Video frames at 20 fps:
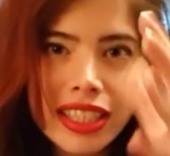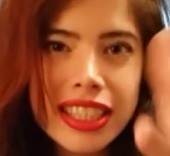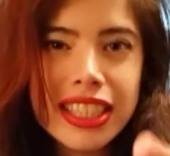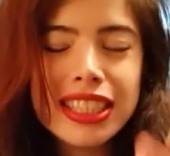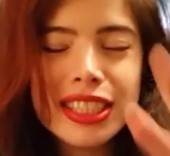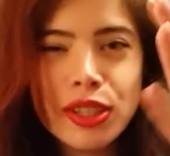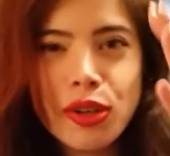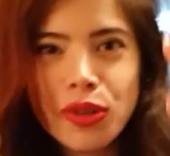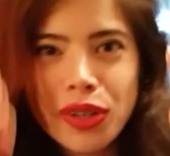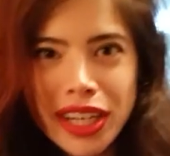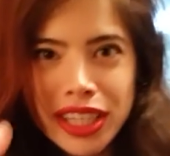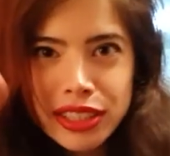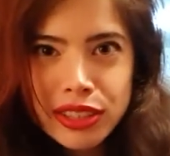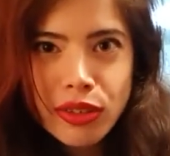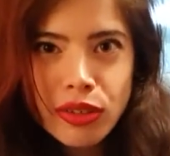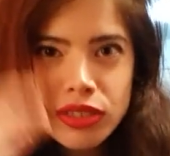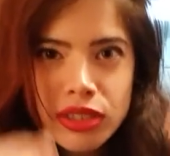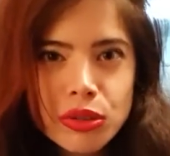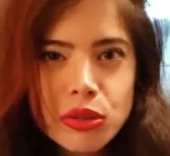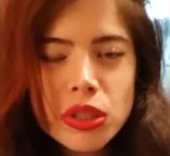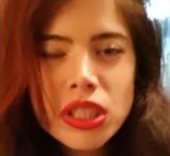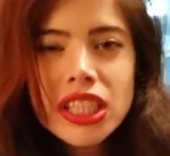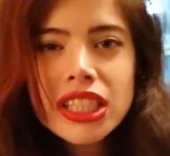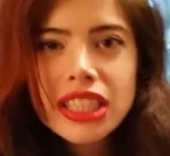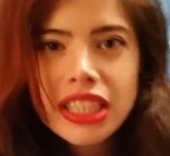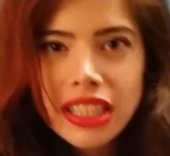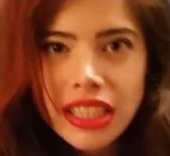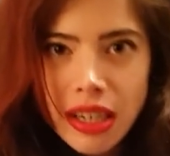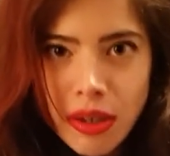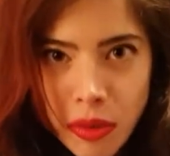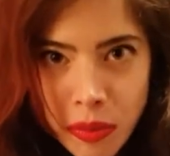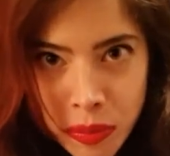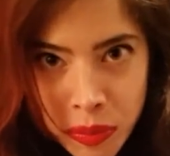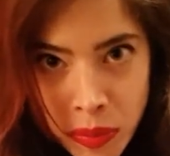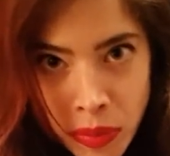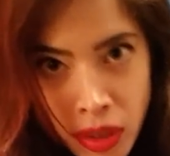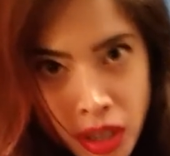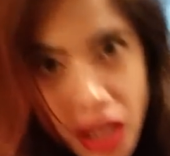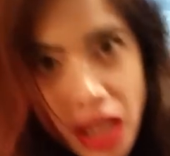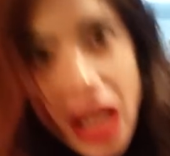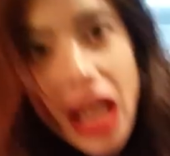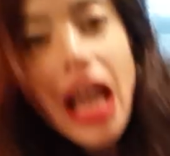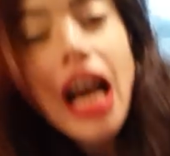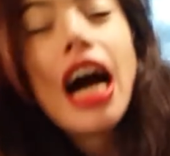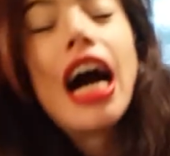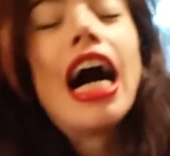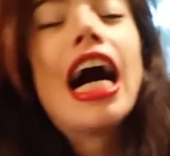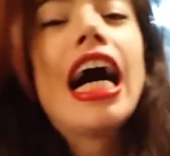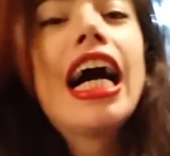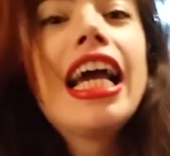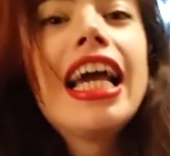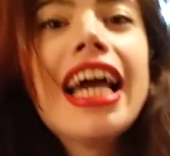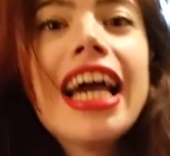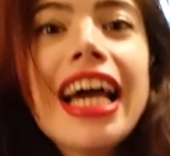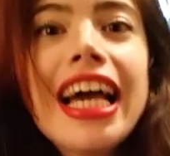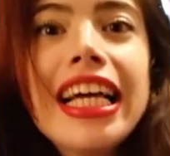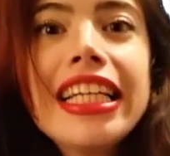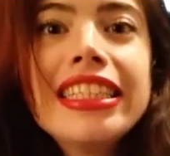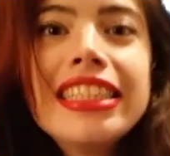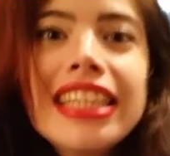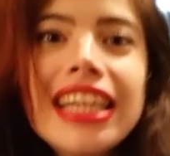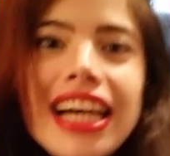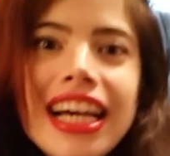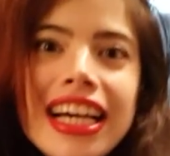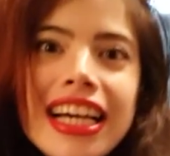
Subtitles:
Gysi. Okay, talk to Gysi now. I had